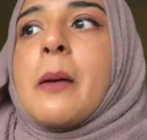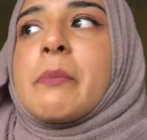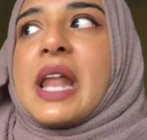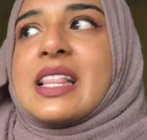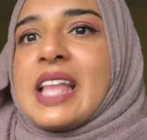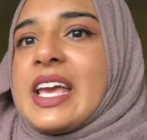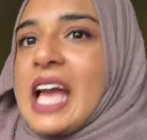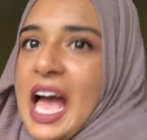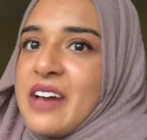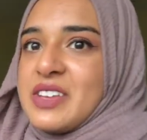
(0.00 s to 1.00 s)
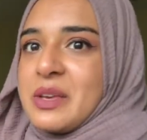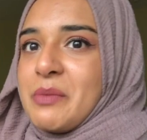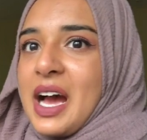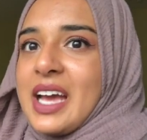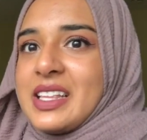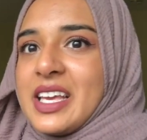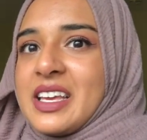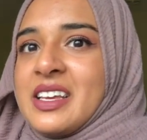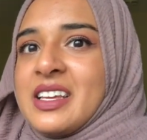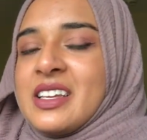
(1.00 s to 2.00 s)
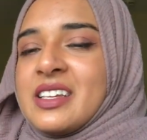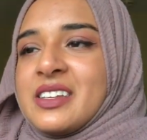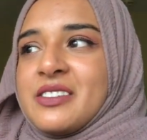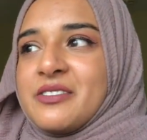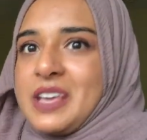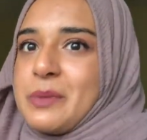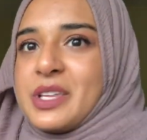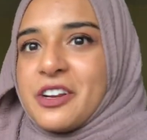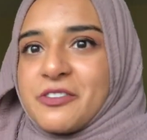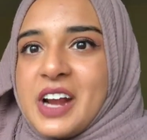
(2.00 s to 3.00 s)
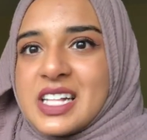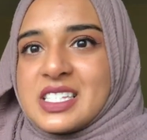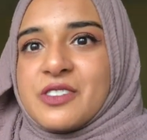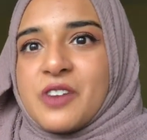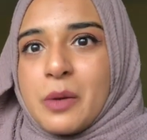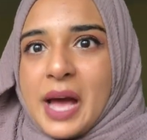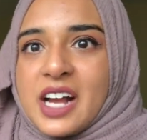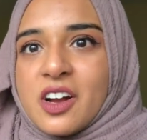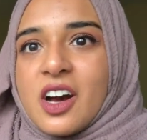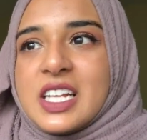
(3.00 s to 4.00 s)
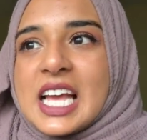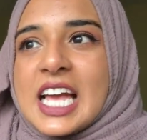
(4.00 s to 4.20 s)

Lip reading: but I like having my like family or friends to fall back on.